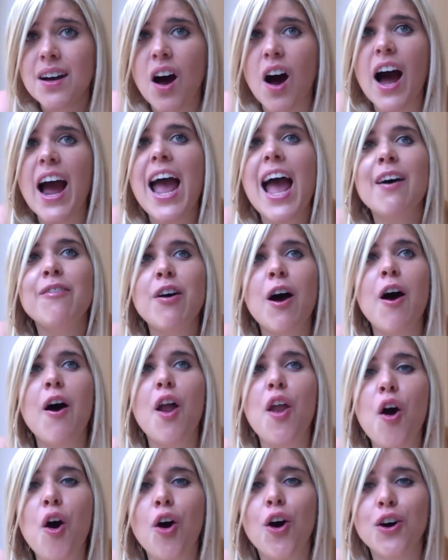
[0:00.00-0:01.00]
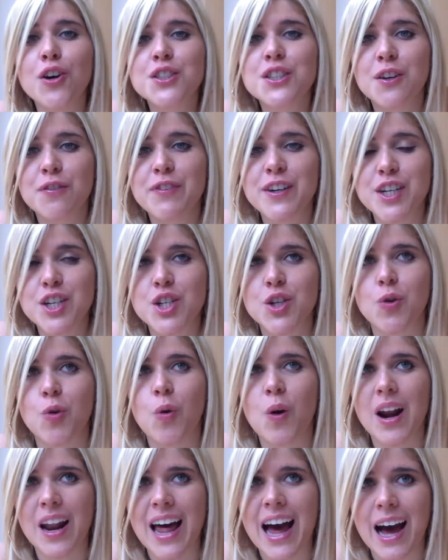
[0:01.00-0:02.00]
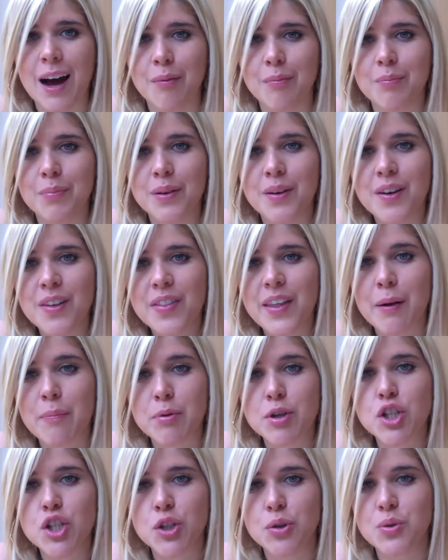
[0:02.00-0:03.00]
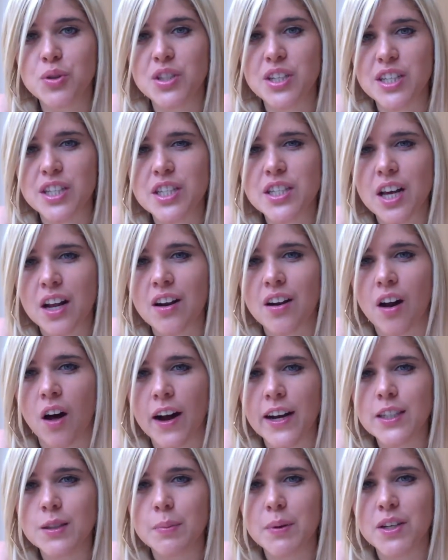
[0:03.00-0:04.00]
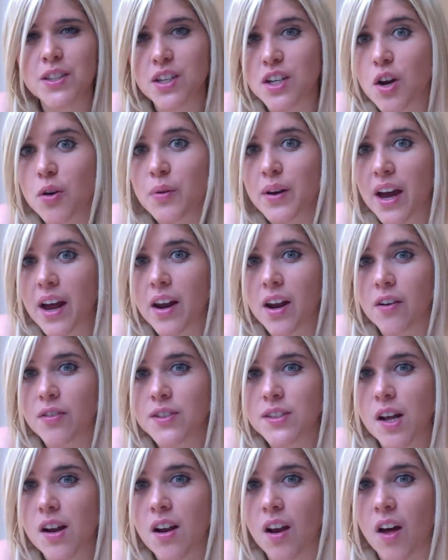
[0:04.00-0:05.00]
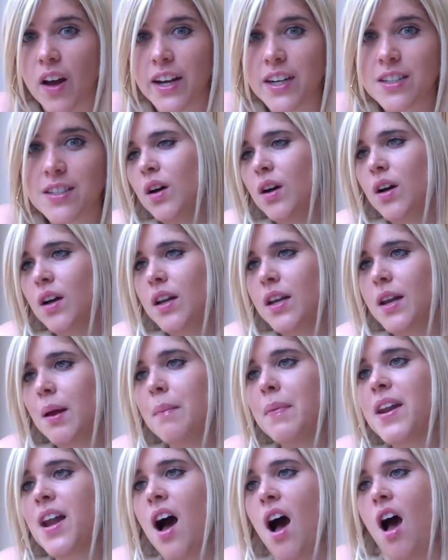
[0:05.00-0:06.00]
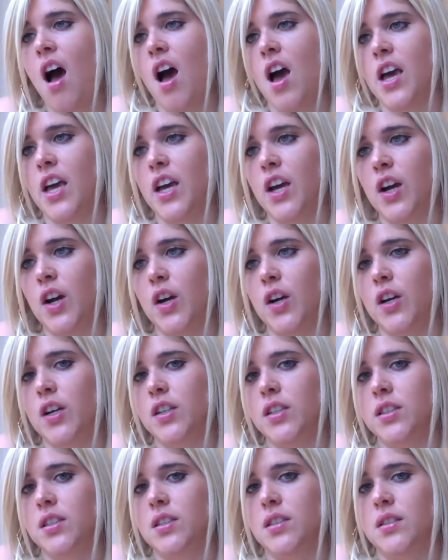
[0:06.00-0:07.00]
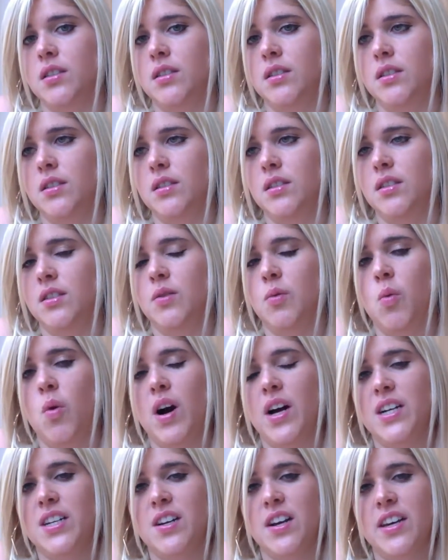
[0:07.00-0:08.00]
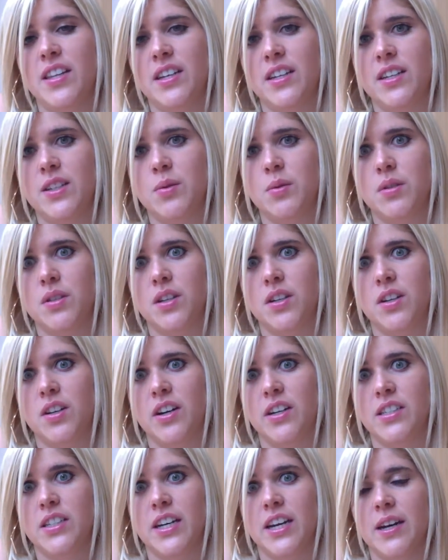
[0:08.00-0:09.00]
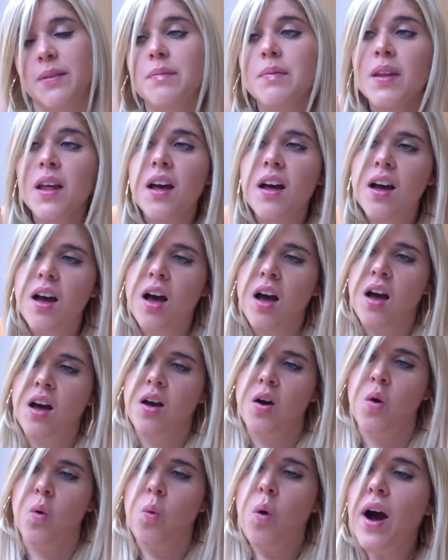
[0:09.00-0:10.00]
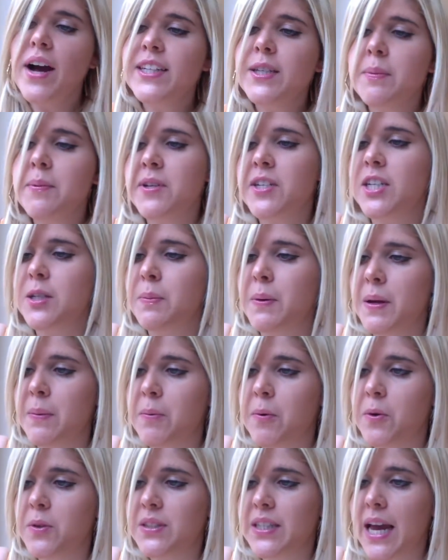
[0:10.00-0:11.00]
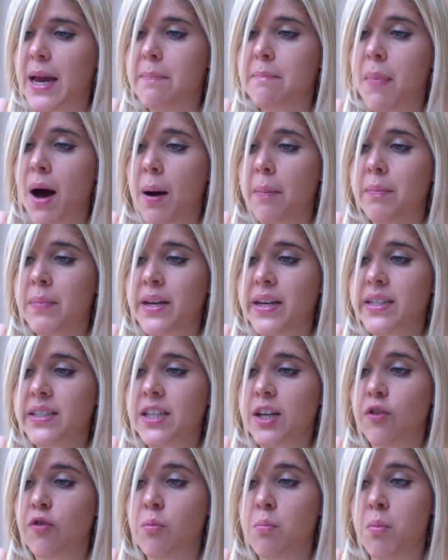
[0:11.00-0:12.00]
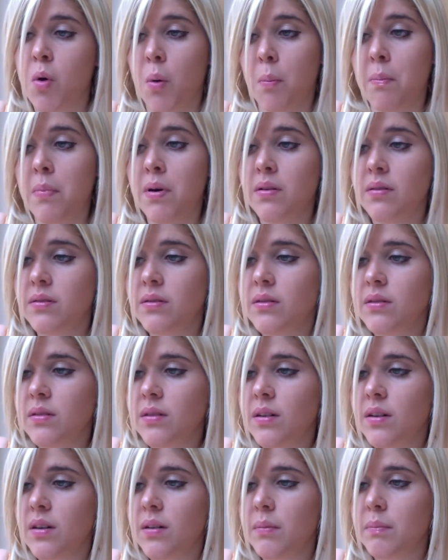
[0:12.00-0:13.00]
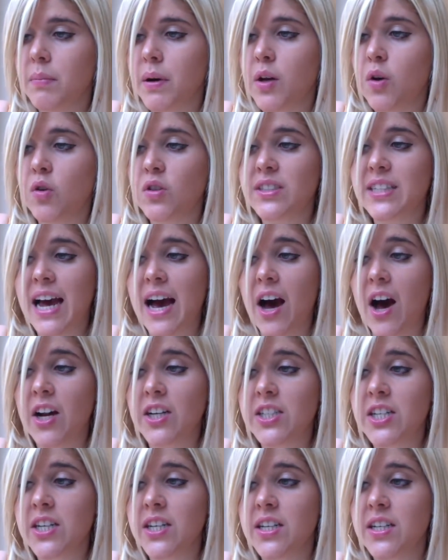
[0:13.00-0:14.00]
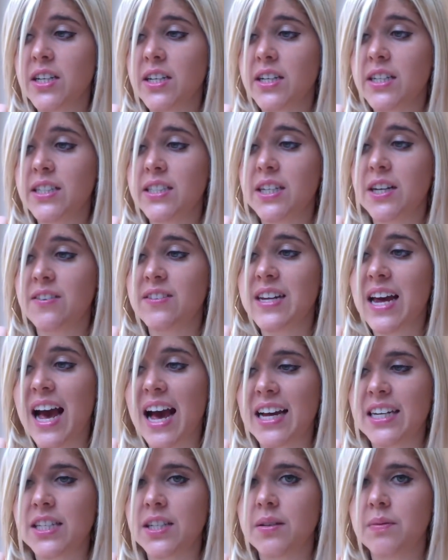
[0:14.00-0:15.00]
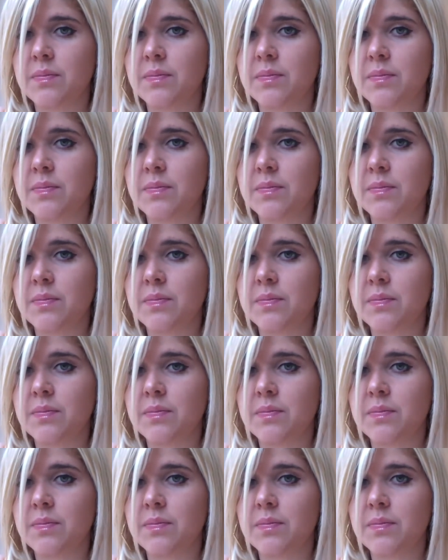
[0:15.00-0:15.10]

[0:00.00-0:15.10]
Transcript: I have an artificial lamp that produces sunlight because I don't get enough sunlight. Number 9. Why did I think this was a good idea? Why do British people say mum instead of mum, but not dad instead of dad?